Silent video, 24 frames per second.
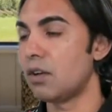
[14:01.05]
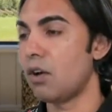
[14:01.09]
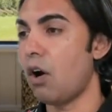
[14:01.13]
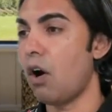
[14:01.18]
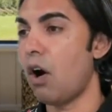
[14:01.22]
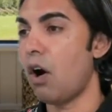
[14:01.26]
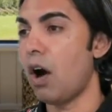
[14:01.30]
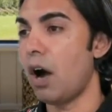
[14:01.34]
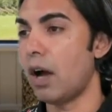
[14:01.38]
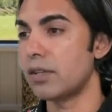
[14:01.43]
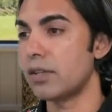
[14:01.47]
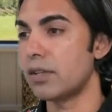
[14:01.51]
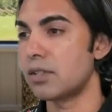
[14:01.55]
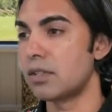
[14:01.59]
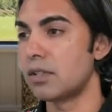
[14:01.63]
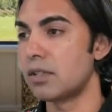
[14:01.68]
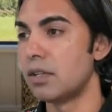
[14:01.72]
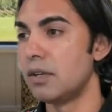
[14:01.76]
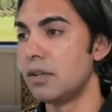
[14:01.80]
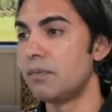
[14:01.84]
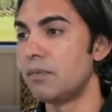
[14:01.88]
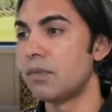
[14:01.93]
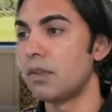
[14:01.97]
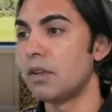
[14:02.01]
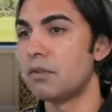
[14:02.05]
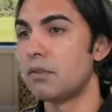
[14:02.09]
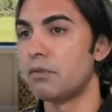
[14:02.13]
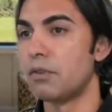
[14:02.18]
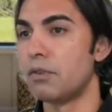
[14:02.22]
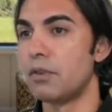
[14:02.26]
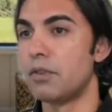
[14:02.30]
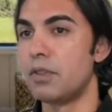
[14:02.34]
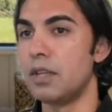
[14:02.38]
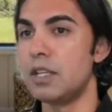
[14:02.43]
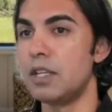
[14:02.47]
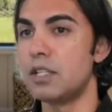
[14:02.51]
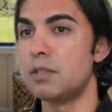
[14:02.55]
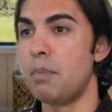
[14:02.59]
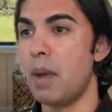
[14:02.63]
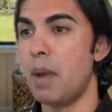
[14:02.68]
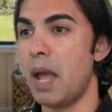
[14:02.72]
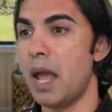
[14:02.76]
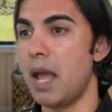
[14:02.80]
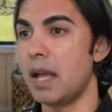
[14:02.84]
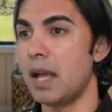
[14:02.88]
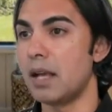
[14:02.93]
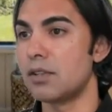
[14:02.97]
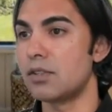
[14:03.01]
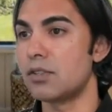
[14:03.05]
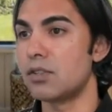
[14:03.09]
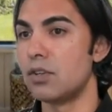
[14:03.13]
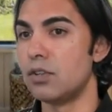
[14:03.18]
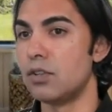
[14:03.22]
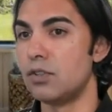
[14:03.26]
cost for these banks to